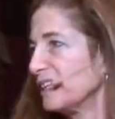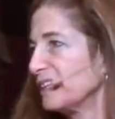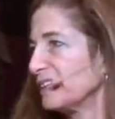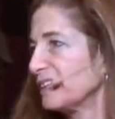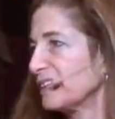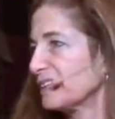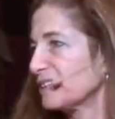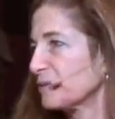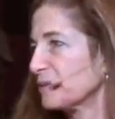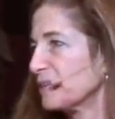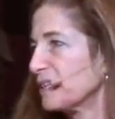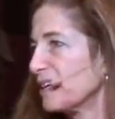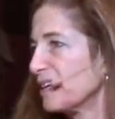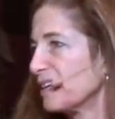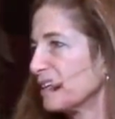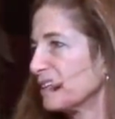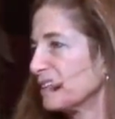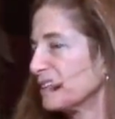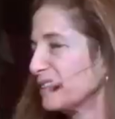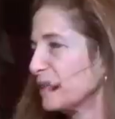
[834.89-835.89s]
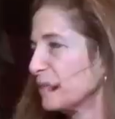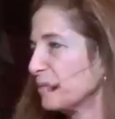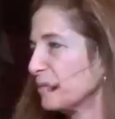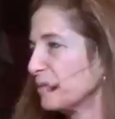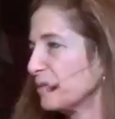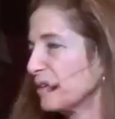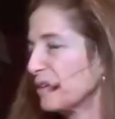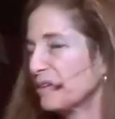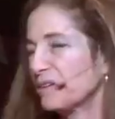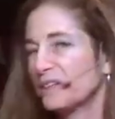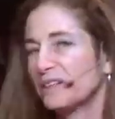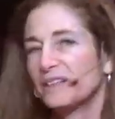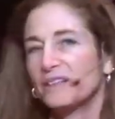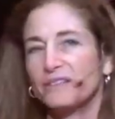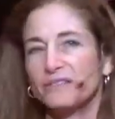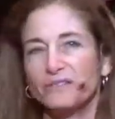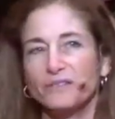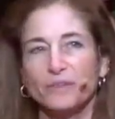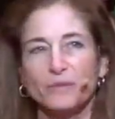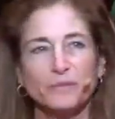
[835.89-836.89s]
unless we got a temporary
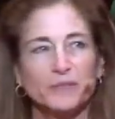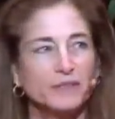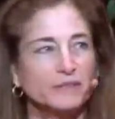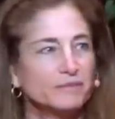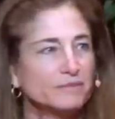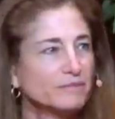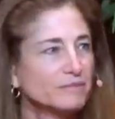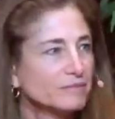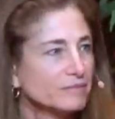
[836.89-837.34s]
lift from it.